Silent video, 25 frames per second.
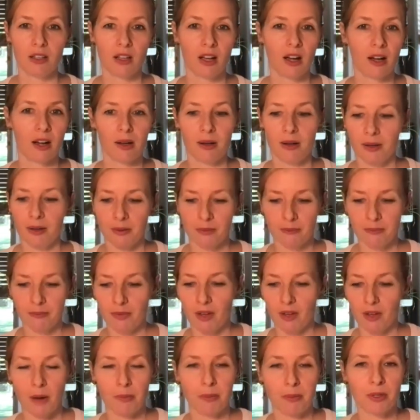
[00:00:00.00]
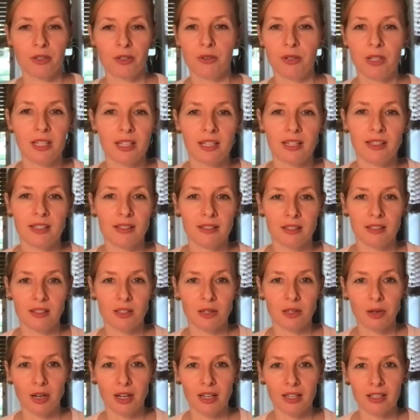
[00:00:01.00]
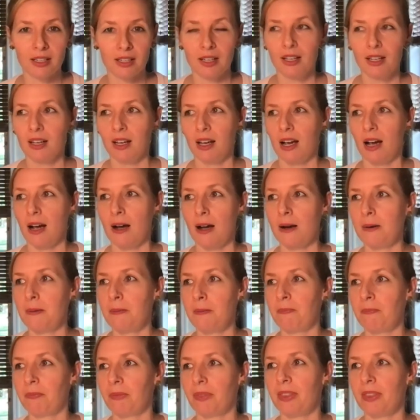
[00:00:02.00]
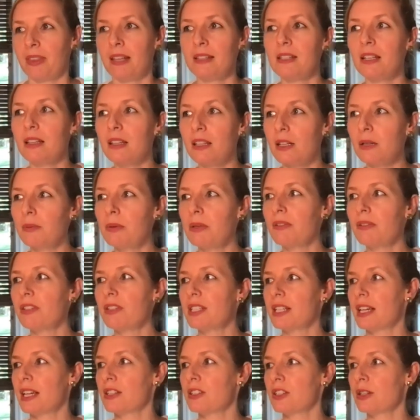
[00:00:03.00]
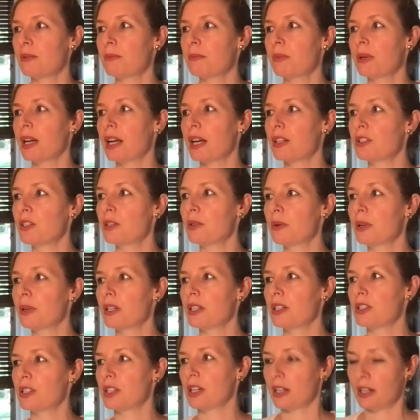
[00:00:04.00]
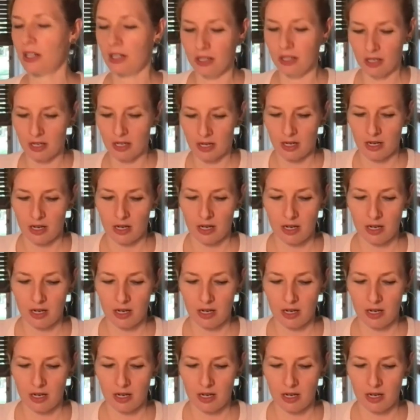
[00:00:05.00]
uh, opportunities and so on. Um, that's a little bit of a tangent, but I do want to share